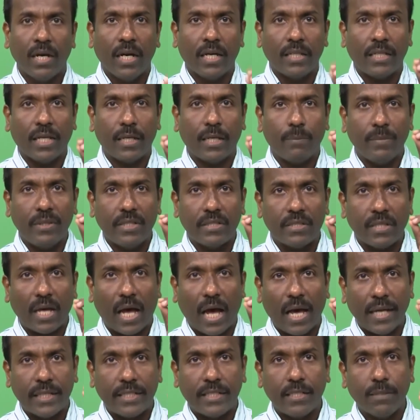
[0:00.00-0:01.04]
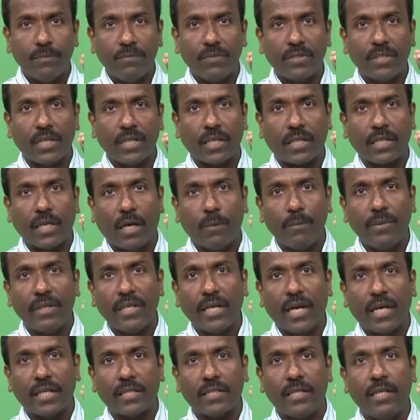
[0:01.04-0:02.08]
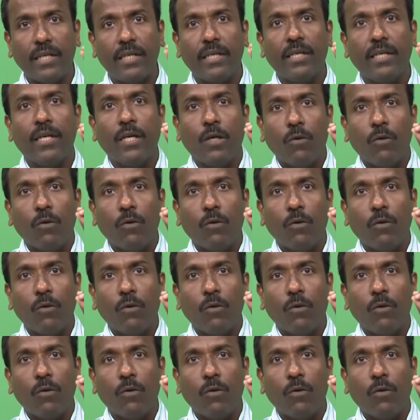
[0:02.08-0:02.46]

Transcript: That means atoms are coming actually